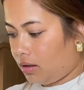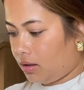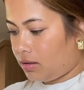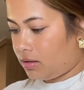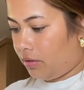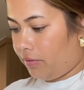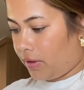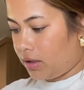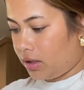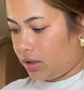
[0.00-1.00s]
and so
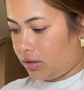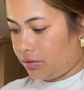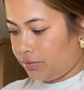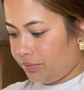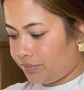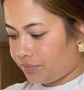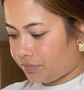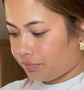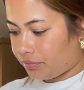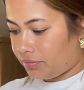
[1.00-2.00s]
fun to do.
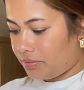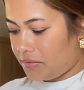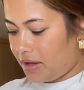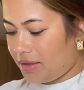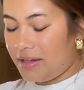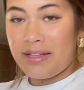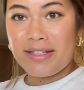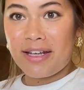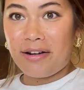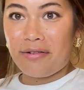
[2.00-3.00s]
The
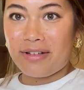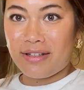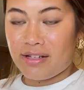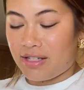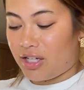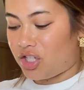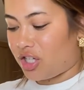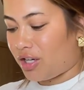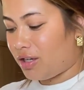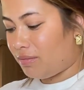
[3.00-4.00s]
inside always looks like
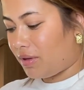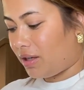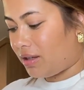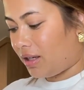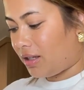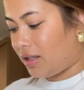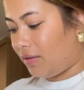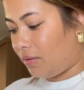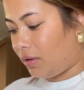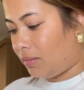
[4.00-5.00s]
shit, but that doesn't
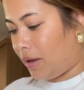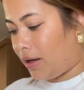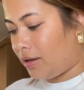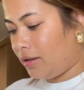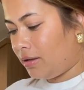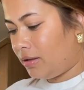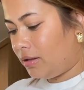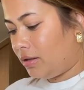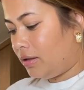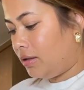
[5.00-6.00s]
even really matter
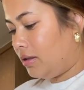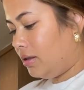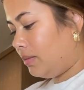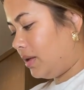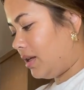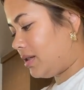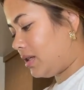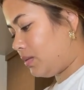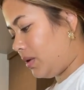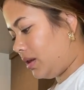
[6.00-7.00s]
because
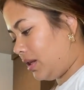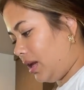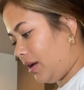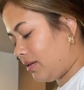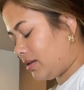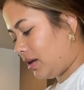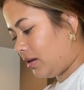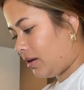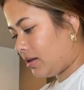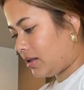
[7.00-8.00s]
it's what the
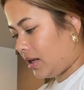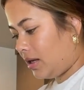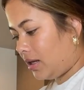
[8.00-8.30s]
outside looks like.